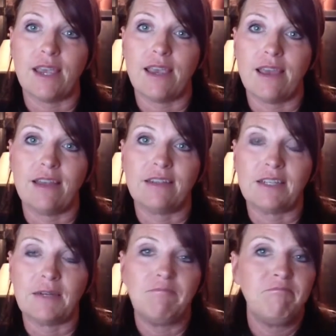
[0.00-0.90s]
and
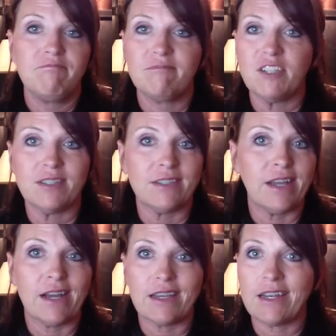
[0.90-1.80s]
just
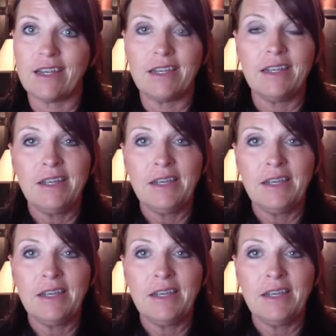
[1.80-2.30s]
not gonna